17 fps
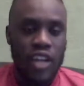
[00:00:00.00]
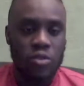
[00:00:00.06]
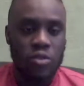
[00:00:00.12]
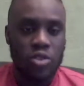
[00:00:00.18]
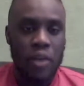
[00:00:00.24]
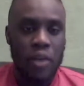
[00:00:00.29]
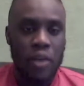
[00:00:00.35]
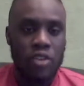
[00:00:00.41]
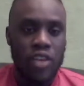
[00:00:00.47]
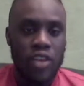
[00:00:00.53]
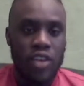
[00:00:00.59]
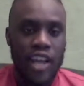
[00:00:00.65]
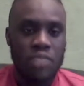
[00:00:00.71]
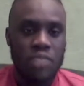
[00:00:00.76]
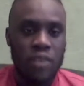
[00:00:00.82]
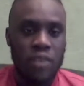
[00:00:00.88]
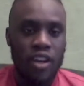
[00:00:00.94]
good about you guys.
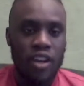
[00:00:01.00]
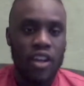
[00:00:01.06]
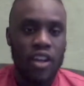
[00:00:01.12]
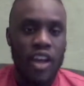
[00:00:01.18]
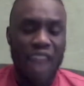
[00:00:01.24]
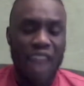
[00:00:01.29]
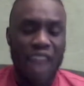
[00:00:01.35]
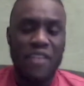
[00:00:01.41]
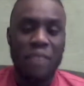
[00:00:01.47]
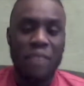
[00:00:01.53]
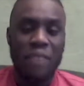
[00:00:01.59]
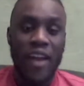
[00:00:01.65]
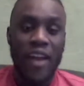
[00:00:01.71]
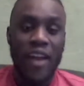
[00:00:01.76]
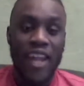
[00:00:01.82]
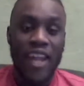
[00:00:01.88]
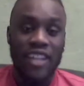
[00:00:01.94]
But I think Mount
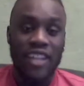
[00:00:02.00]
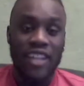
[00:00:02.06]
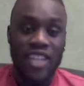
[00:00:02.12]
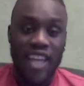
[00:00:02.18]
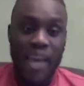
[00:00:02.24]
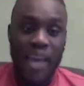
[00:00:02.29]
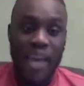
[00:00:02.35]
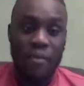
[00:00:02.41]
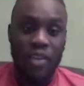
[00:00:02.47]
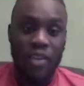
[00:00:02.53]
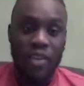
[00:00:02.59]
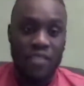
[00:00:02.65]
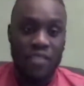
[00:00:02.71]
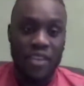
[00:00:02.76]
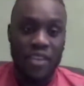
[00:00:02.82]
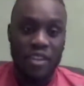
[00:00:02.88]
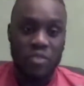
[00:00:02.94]
had a sick game, you know. I
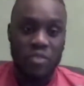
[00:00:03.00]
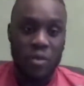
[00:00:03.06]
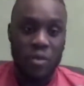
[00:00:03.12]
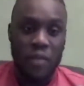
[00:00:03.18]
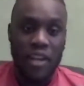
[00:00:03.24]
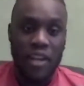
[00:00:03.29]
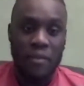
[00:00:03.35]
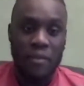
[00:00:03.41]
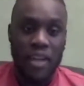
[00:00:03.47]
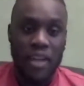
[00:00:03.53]
think he's probably man of the match.